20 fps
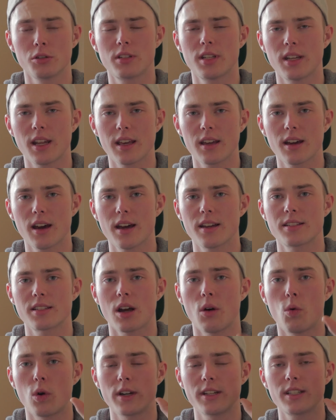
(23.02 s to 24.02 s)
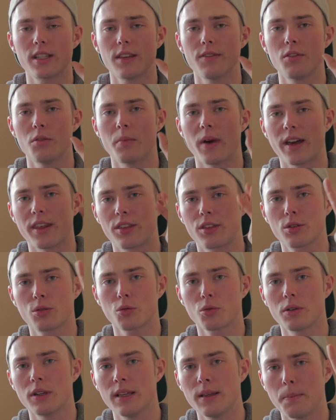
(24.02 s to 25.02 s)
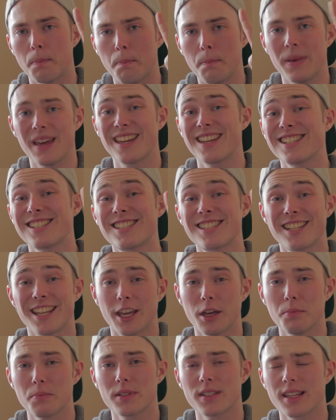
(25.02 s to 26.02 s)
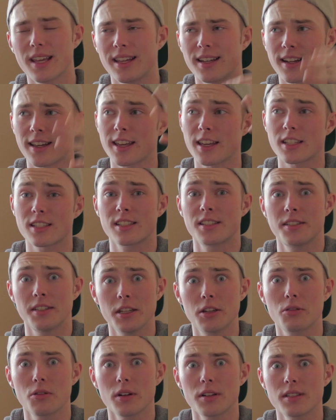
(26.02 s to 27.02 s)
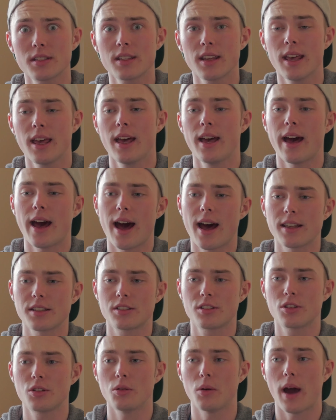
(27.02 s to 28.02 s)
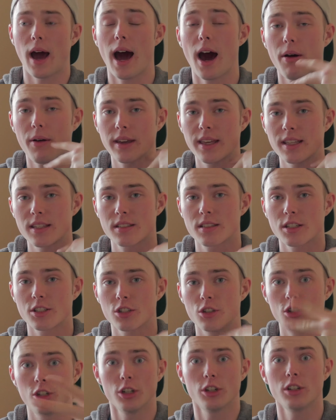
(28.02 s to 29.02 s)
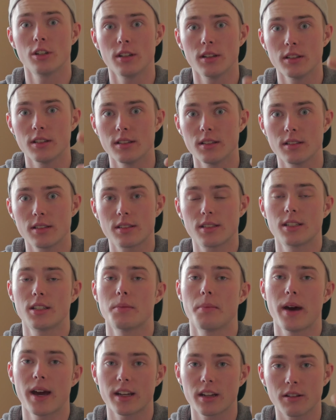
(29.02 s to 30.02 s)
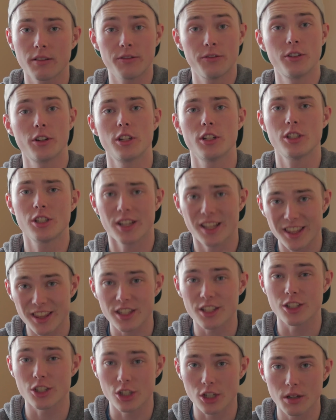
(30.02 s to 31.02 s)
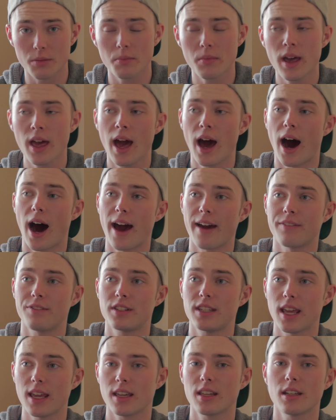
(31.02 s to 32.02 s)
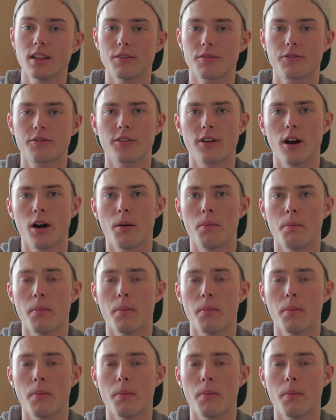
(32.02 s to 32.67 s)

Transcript: today, guys, I wanted to give you my 3 biggest tips and I guess secrets as to how I get such good cinematic footage in the gym. I've taken it from